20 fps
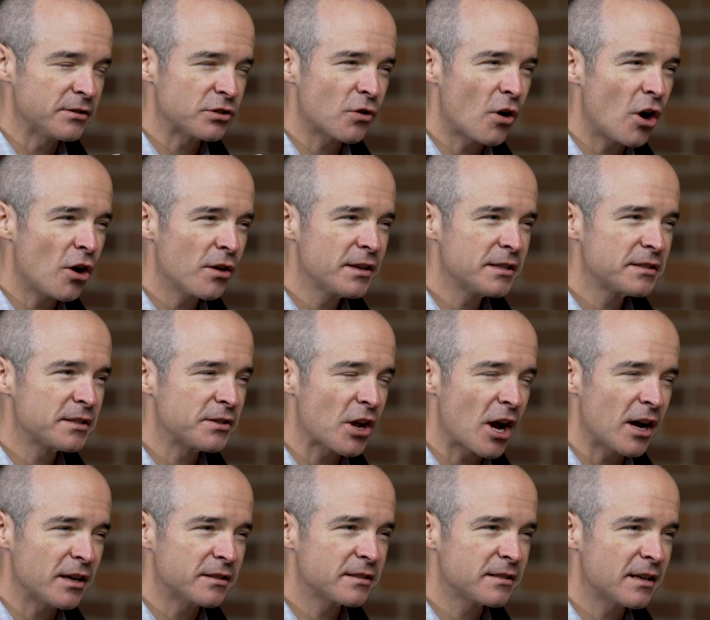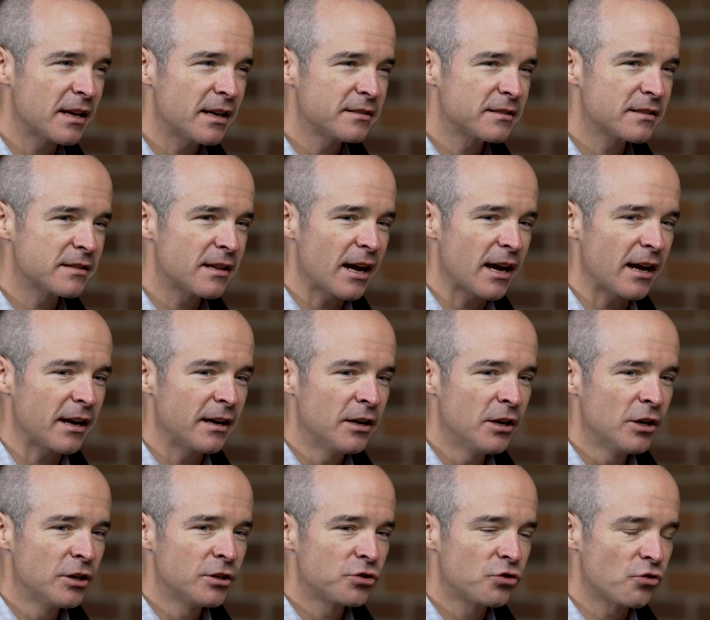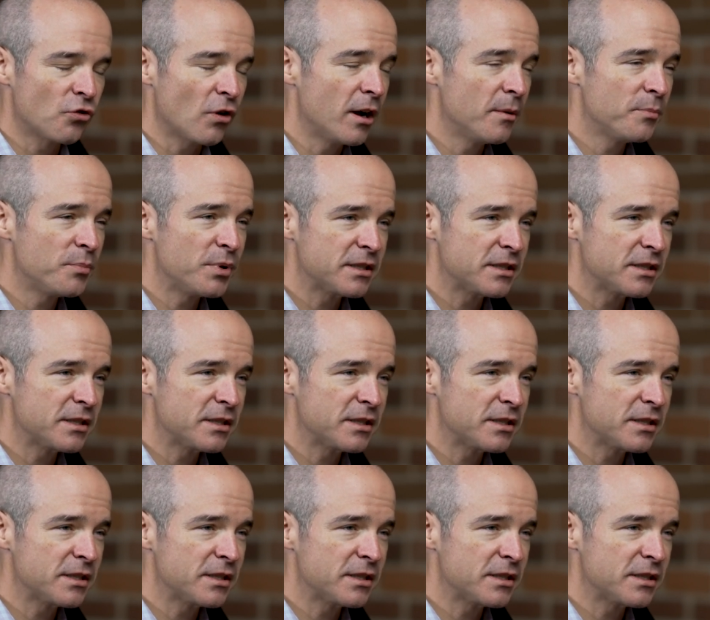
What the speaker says: So all this nonsense that Trump